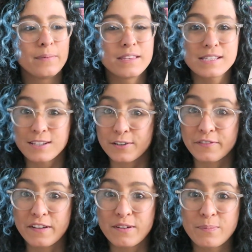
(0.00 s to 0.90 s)
This is her
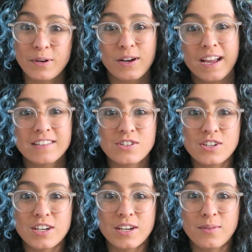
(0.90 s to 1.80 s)
favorite book, and
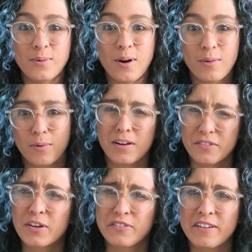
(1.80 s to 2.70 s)
one
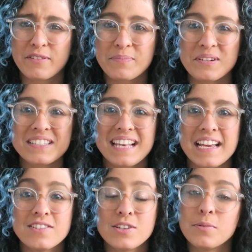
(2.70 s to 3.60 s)
of her favorite books,
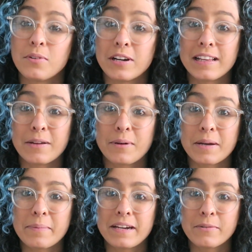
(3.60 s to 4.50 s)
and she really
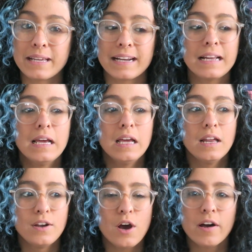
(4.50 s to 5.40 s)
wanted me to read it,
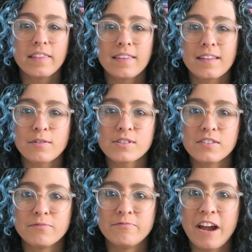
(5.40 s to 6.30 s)
knowing that there was
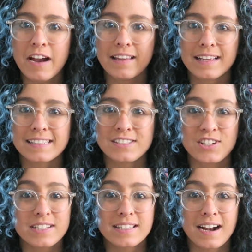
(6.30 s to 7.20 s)
a very likely
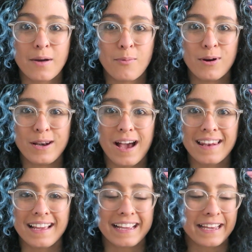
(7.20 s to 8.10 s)
chance that I would
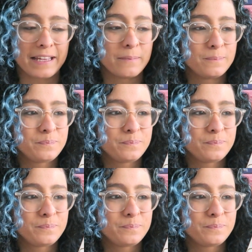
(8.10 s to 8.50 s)
not like it.